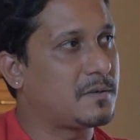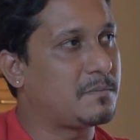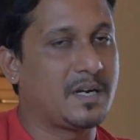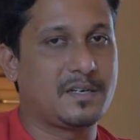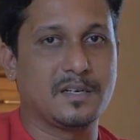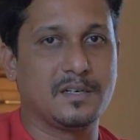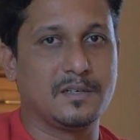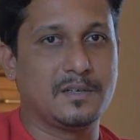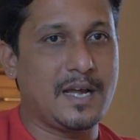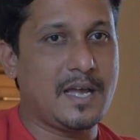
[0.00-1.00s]
But
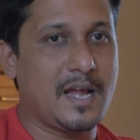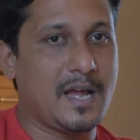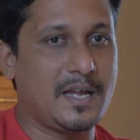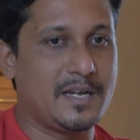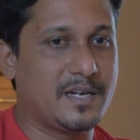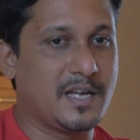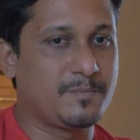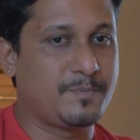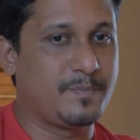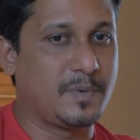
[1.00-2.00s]
I ended
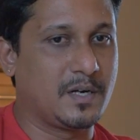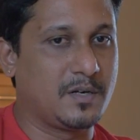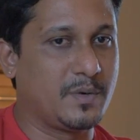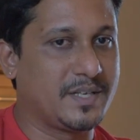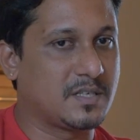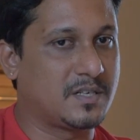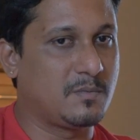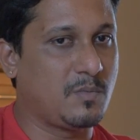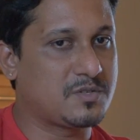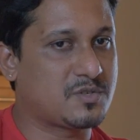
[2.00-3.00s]
up doing certain
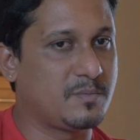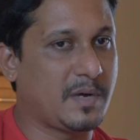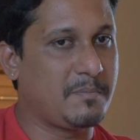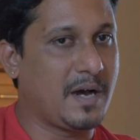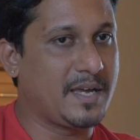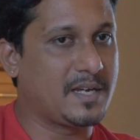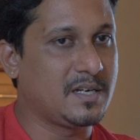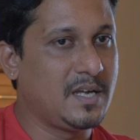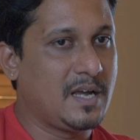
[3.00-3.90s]
mods to my bike,